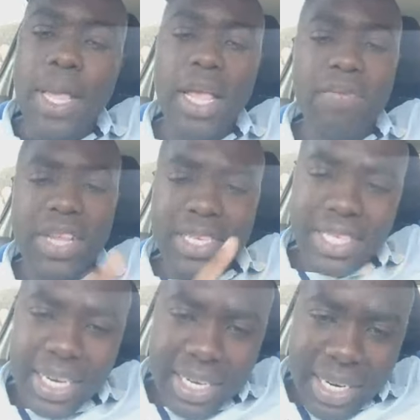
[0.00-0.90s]
If they
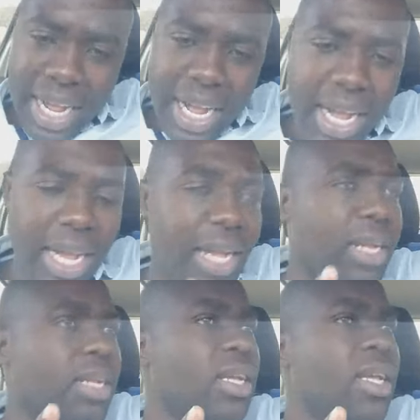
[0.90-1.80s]
didn't
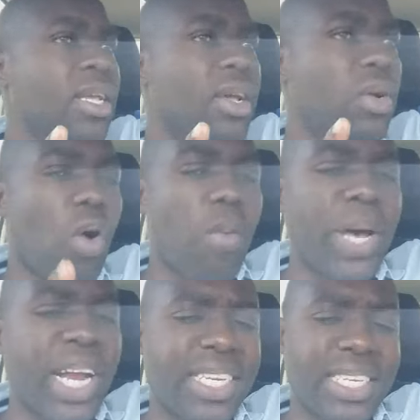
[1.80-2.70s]

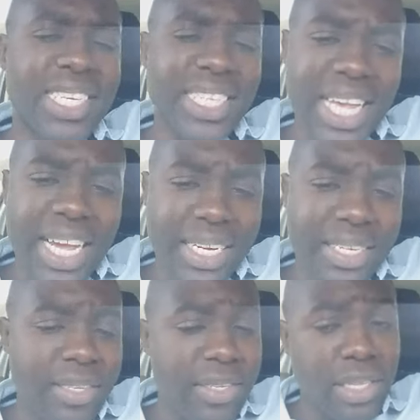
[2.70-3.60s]
cooperate in
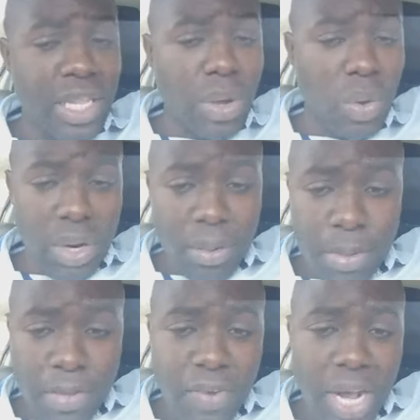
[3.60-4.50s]
resigning, they were going to
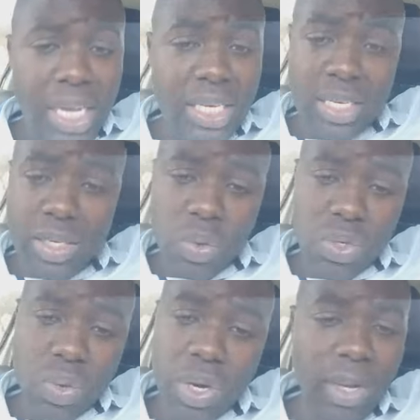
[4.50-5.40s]
be fired and it
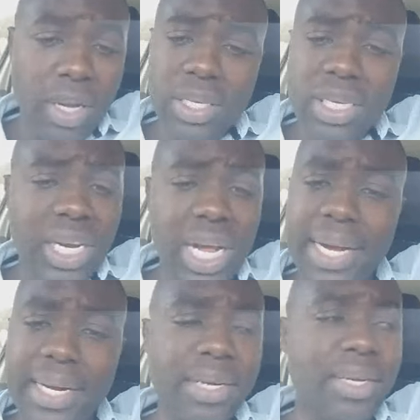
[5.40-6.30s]
was going to turn
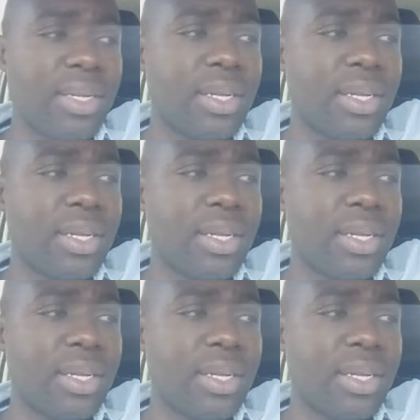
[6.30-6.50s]
ugly.